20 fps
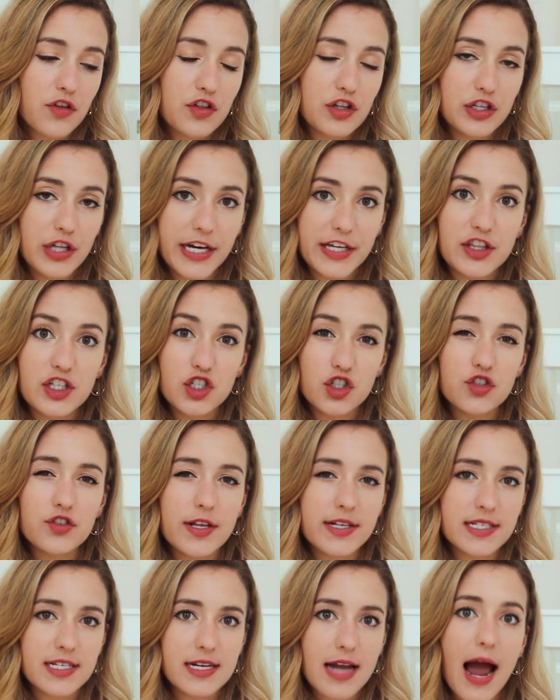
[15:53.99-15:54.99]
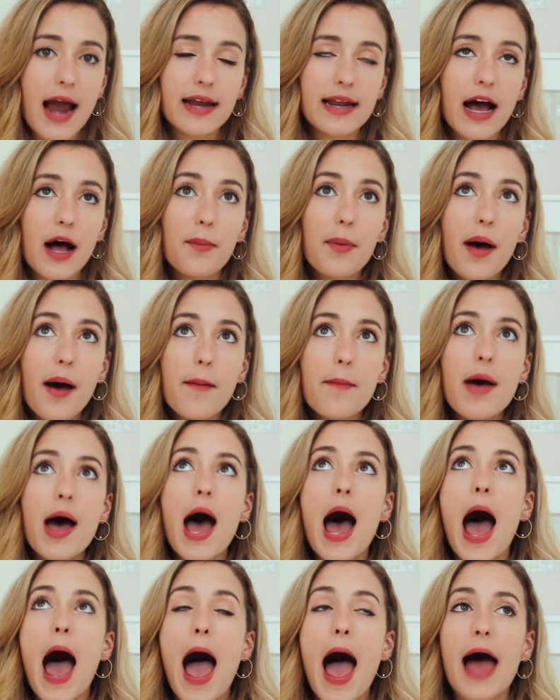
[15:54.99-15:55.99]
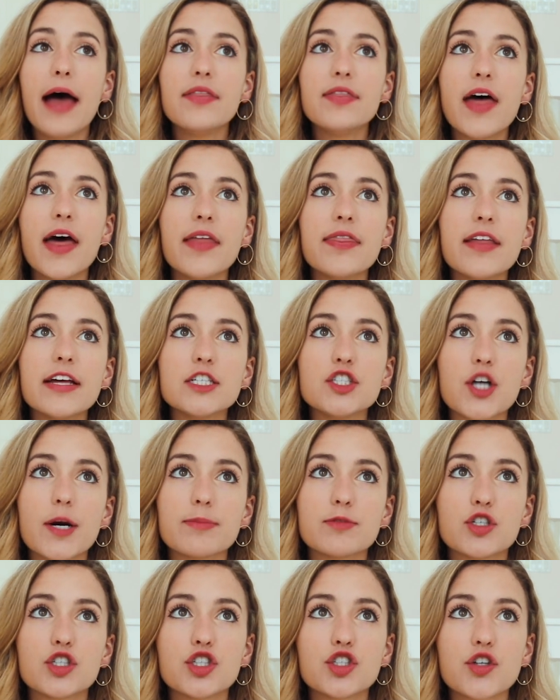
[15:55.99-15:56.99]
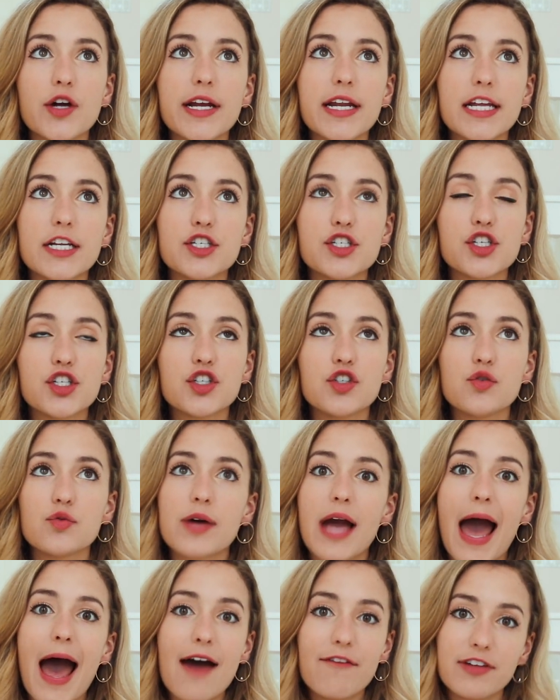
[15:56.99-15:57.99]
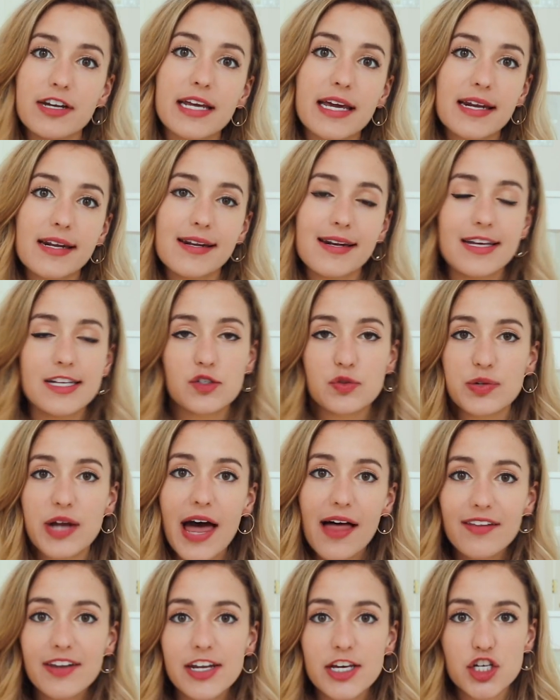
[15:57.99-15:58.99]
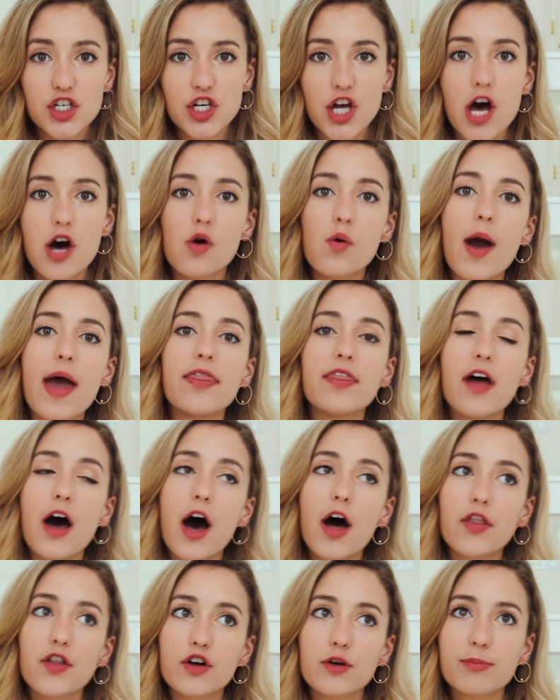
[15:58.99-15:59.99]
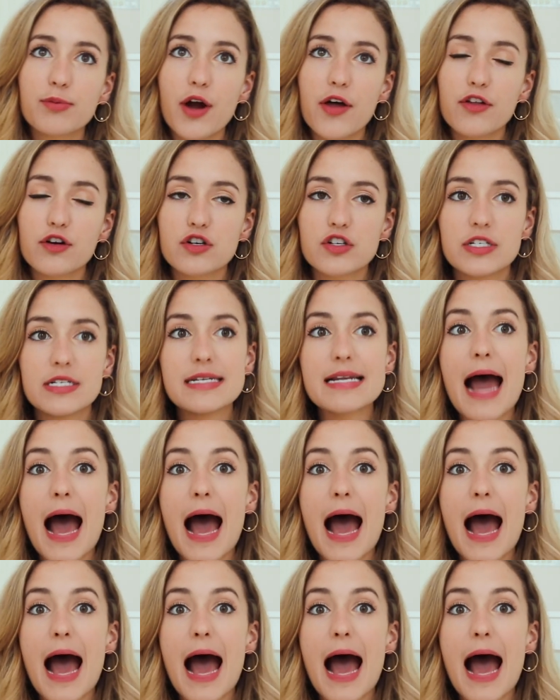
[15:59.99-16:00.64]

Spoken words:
the 2009 album, and then they jumped straight into Kevin getting his reality show and the other brothers